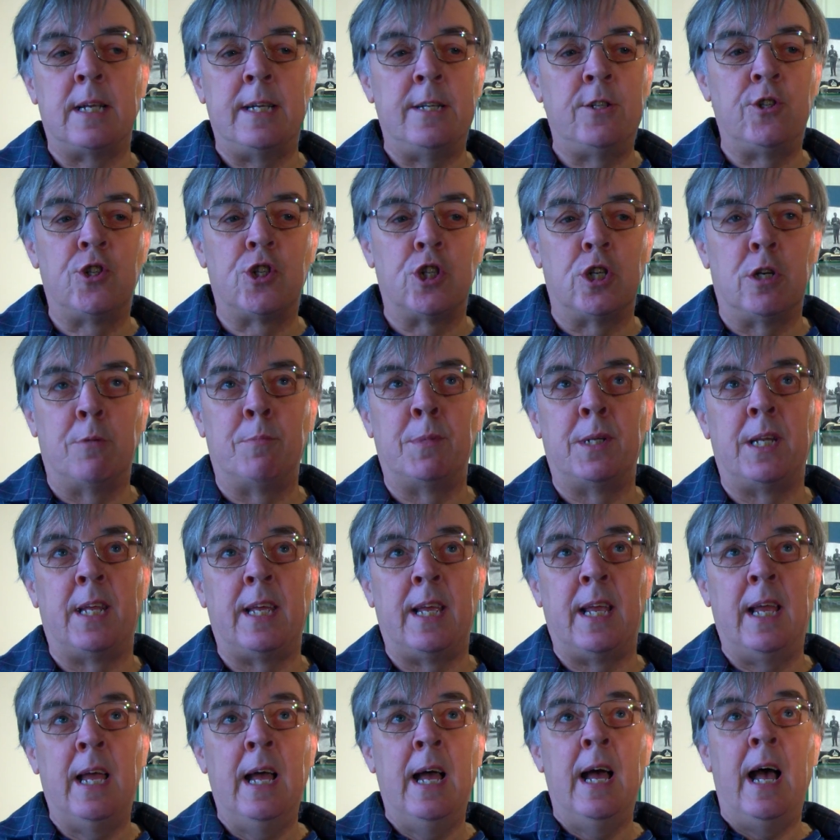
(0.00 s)
in
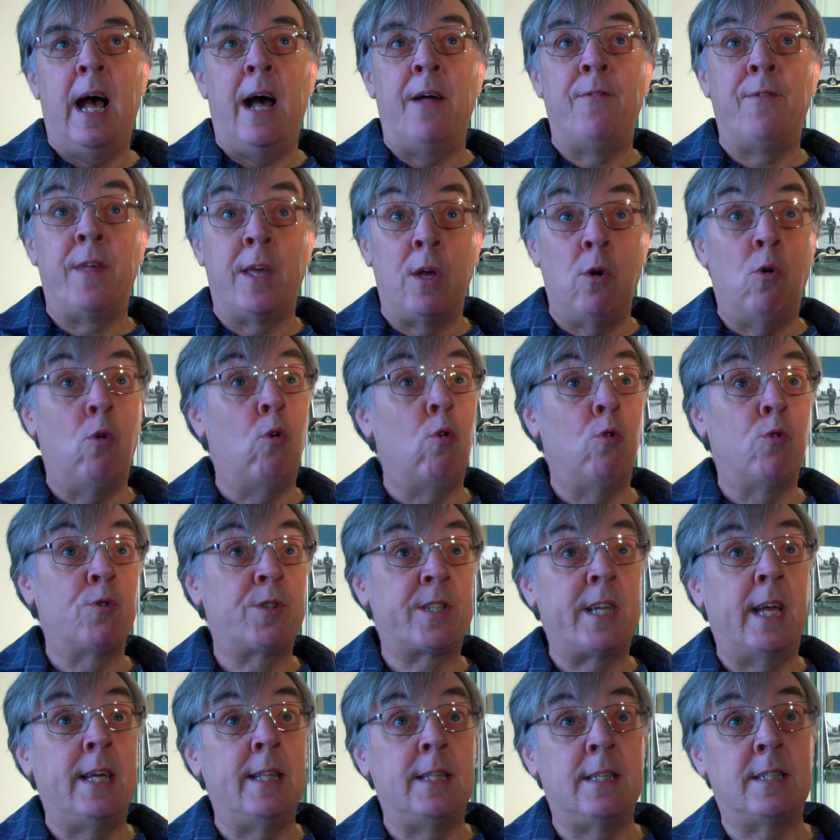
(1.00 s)
Germany and they all
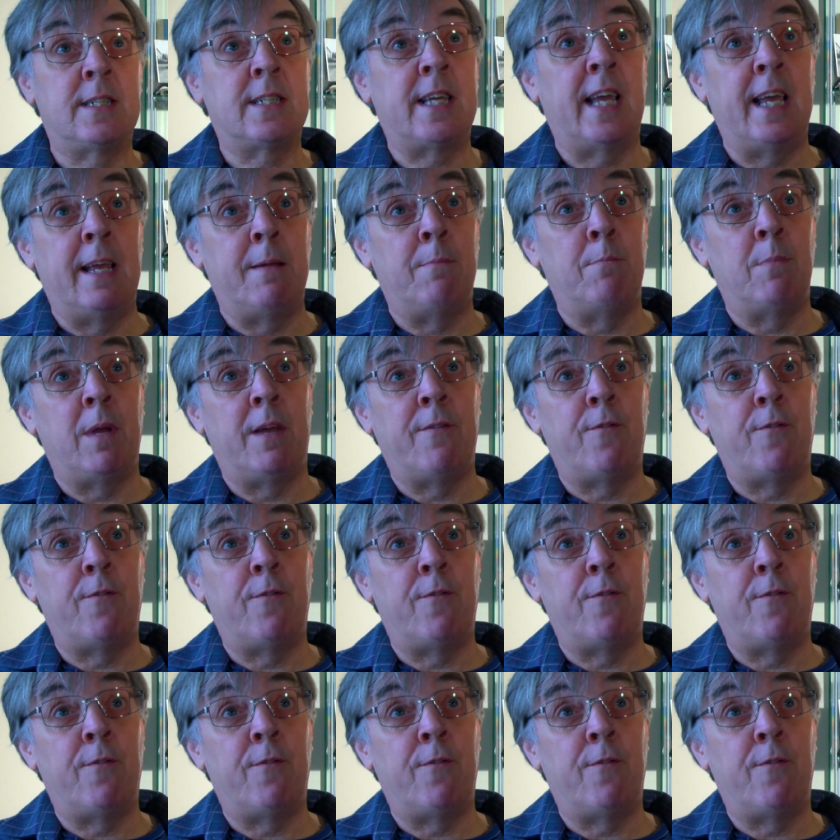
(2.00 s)
say the same.